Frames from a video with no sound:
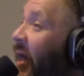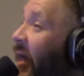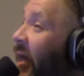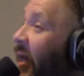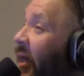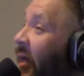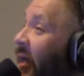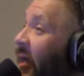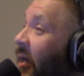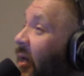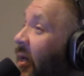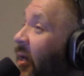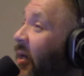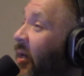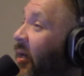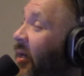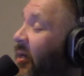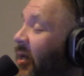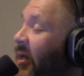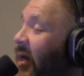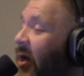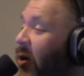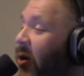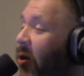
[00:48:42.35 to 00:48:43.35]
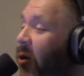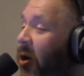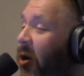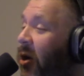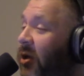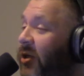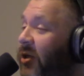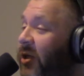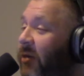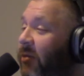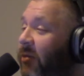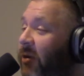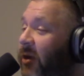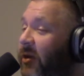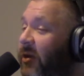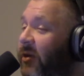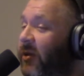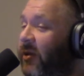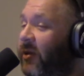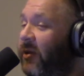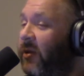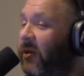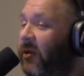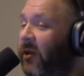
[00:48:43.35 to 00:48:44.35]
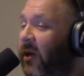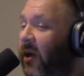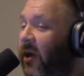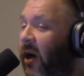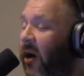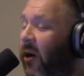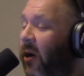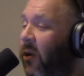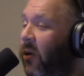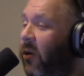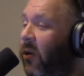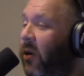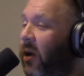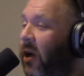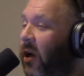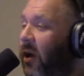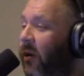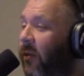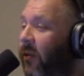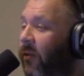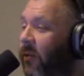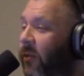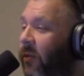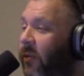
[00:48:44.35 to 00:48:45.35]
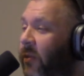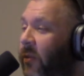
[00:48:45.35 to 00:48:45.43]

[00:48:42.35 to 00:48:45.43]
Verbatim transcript: Dot org. Dot O R G, please. Oh, um.